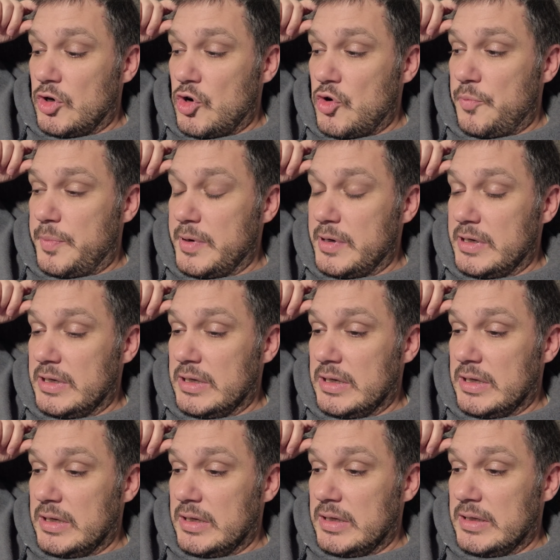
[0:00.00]

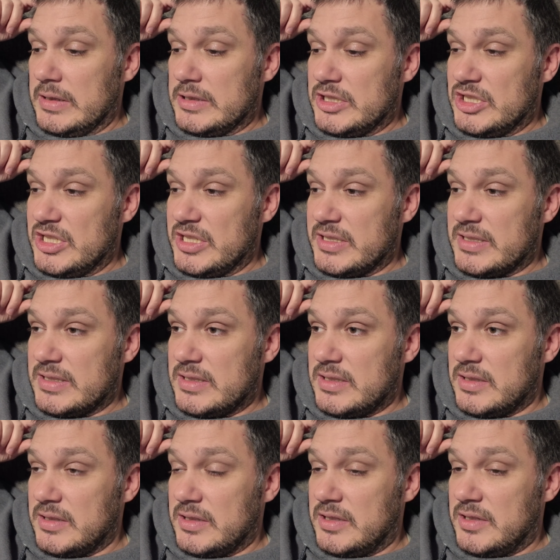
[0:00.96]
hoping it's
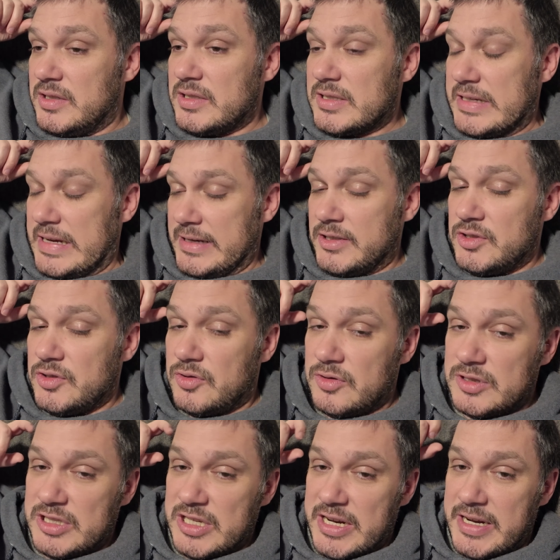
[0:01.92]
just the
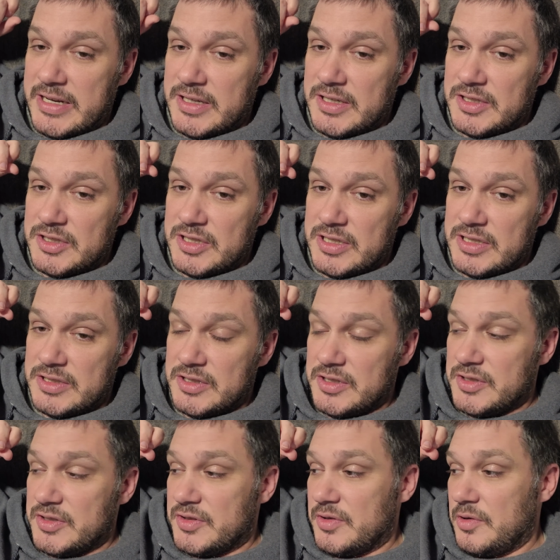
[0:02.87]
schedule change is
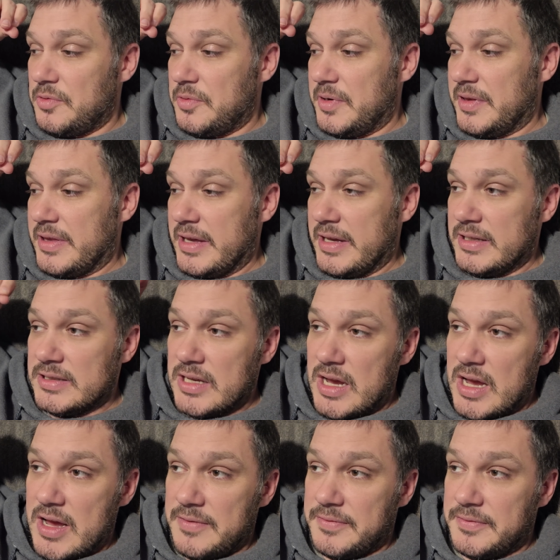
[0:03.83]
just throwing things
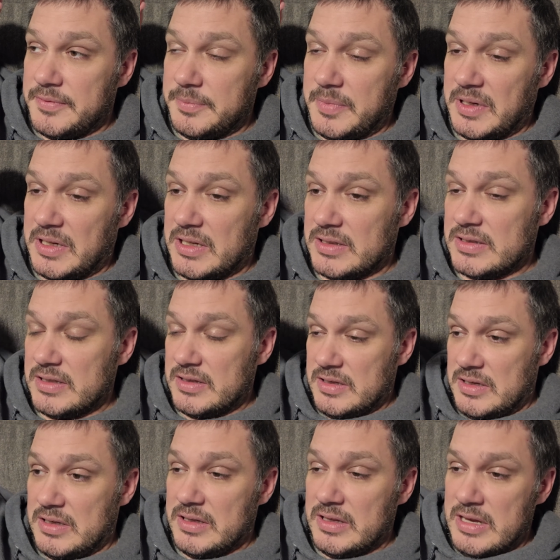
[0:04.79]
off because of
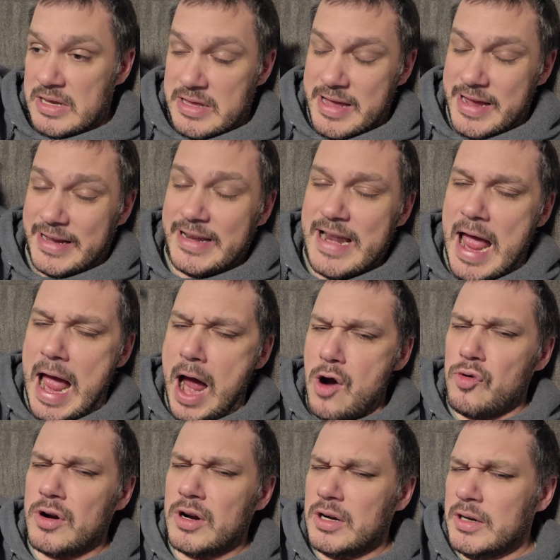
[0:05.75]
the like an
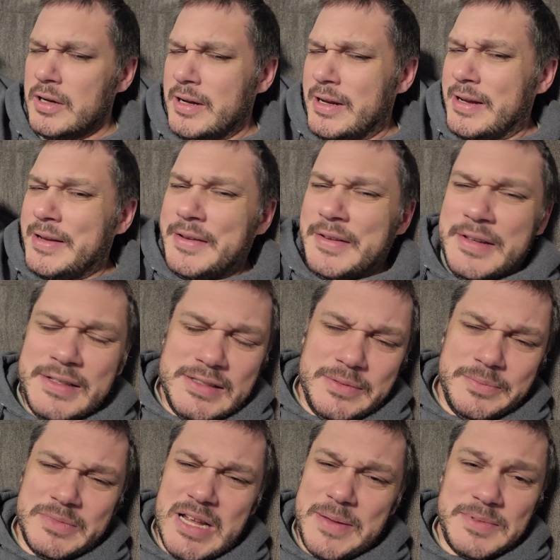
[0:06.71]
hour.
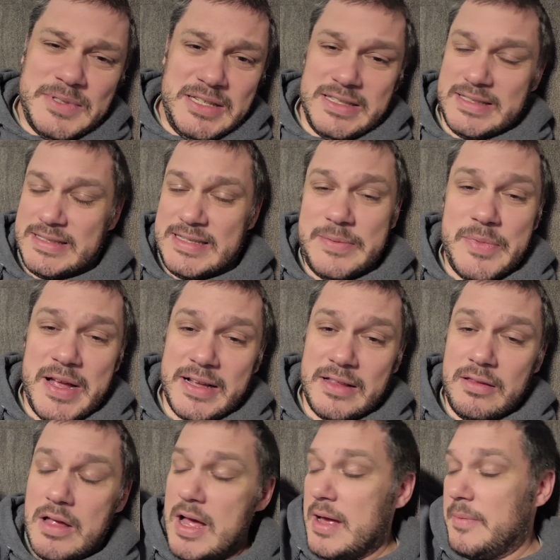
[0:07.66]
Sometimes it doesn't seem like
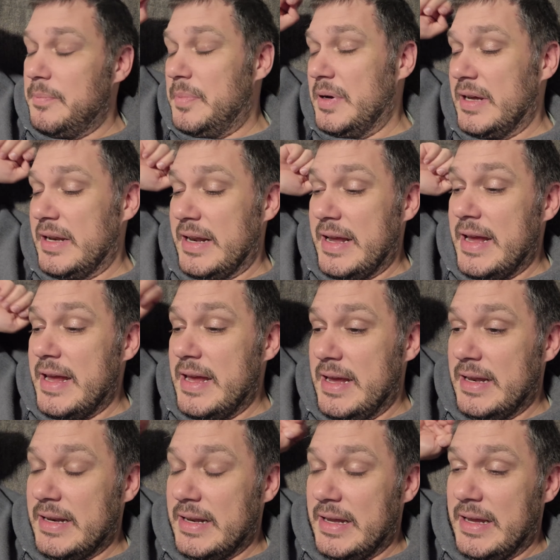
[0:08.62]
a lot, but
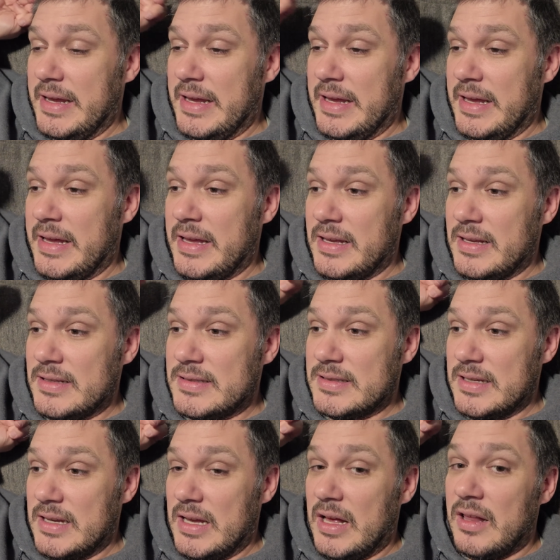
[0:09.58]
it
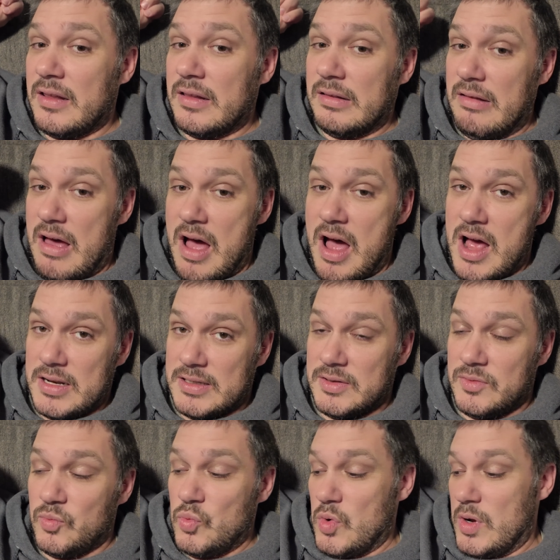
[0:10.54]
is a
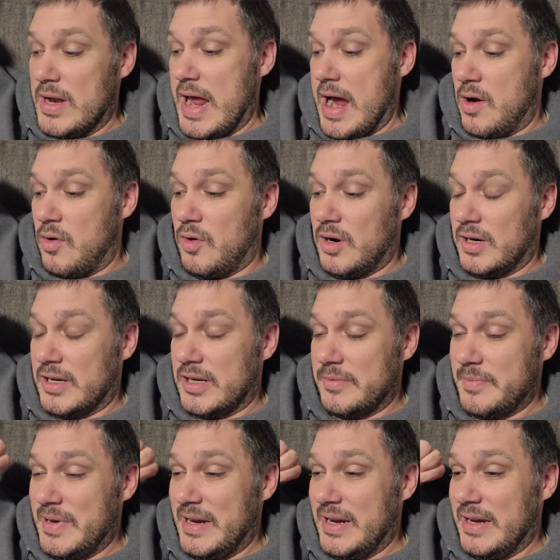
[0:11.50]
lot. One hour
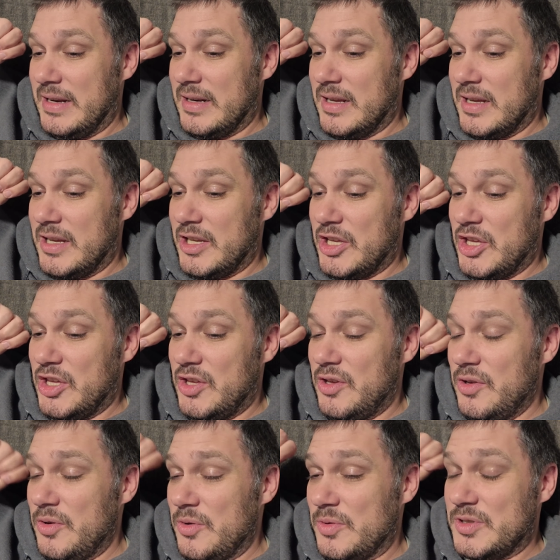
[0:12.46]
can mean a
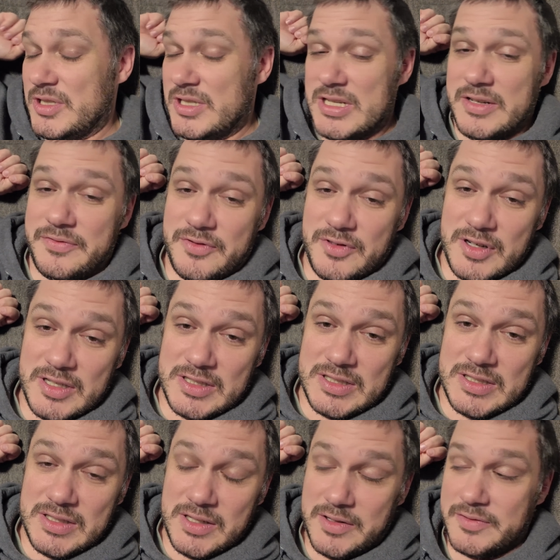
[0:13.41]
huge
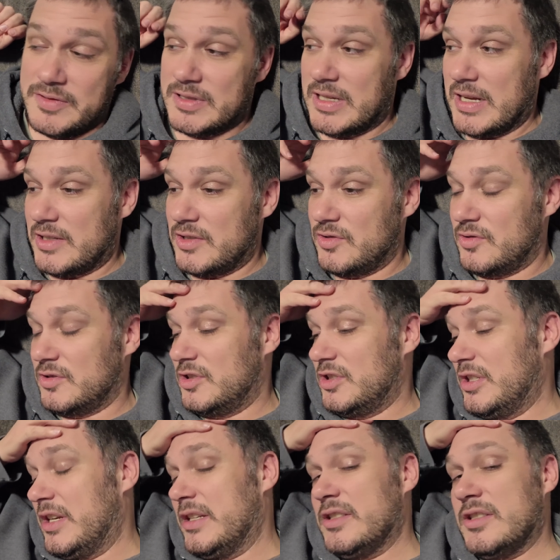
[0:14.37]
difference of schedule
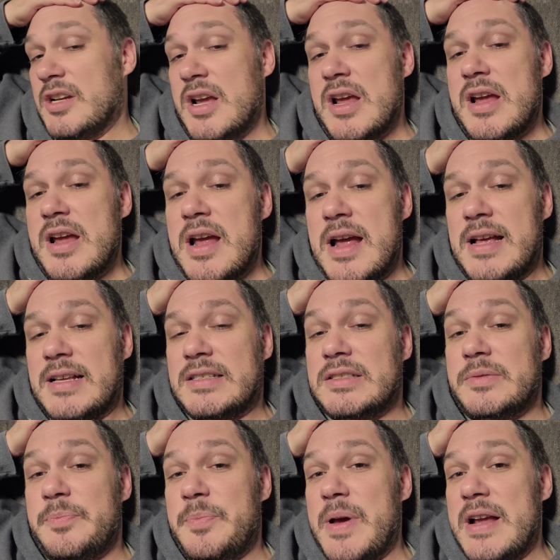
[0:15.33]
change,
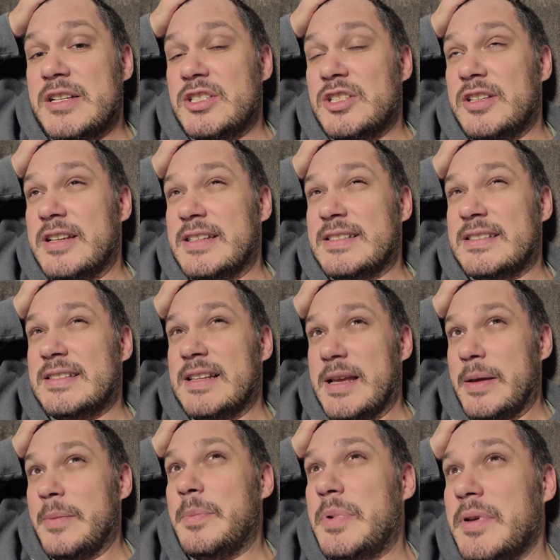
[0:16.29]
especially
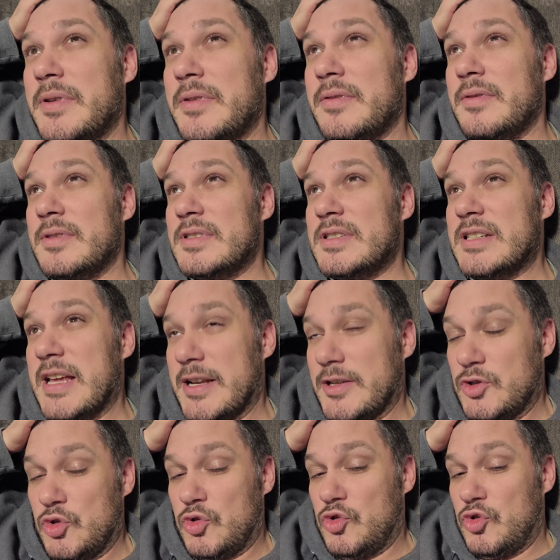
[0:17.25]
sleep
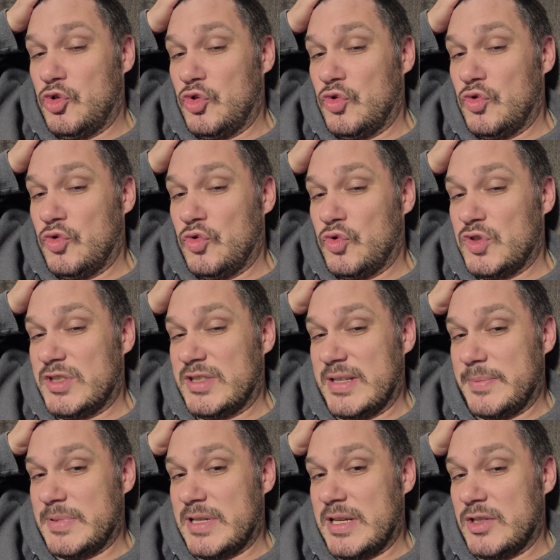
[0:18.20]
schedule.
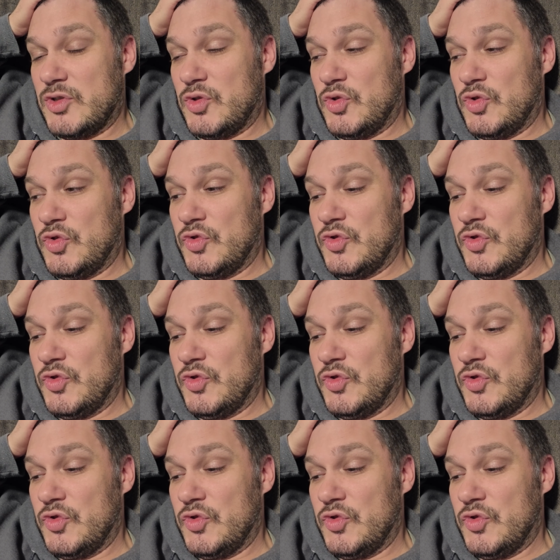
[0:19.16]
Sleep schedule